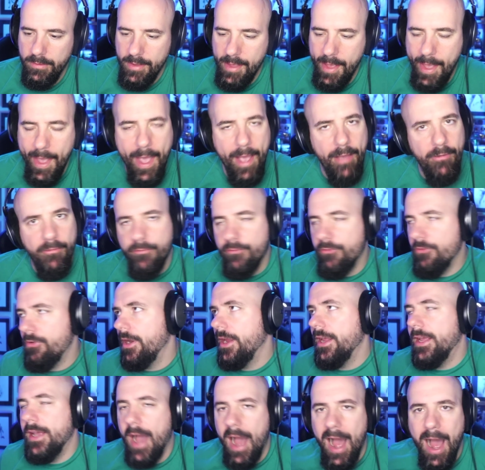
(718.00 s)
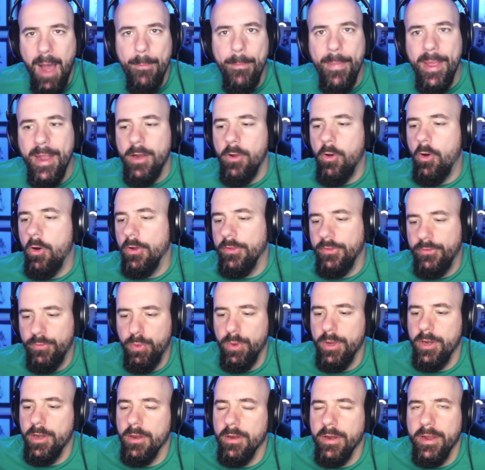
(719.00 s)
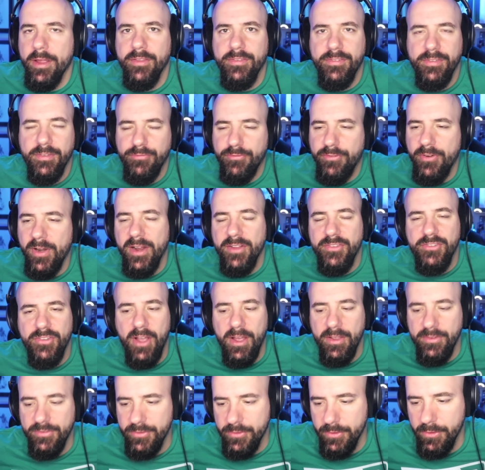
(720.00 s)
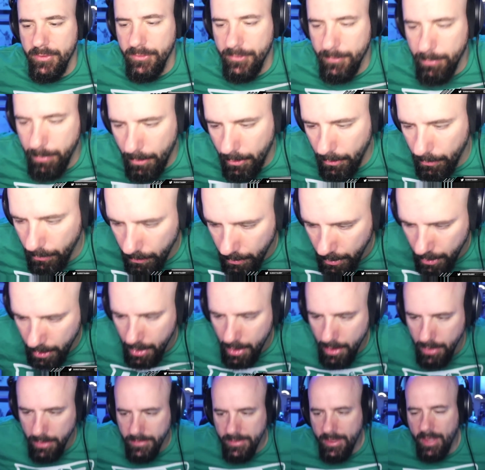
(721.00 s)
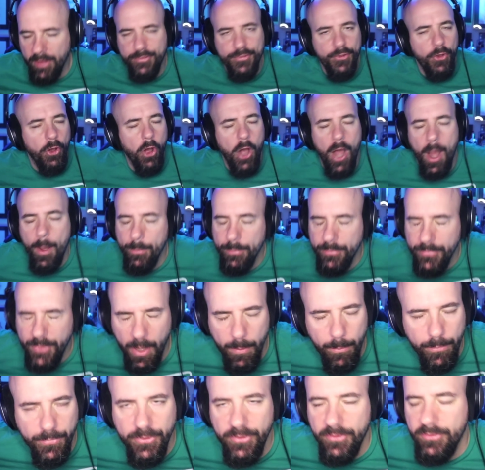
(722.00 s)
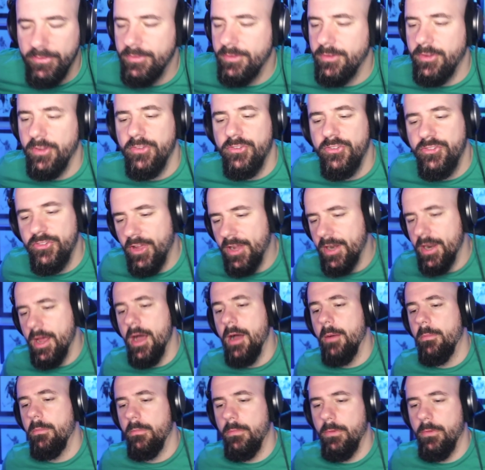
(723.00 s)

Every comment on Twitter is franchise nerds, bro. That's all. I'm, I'm just, shut up,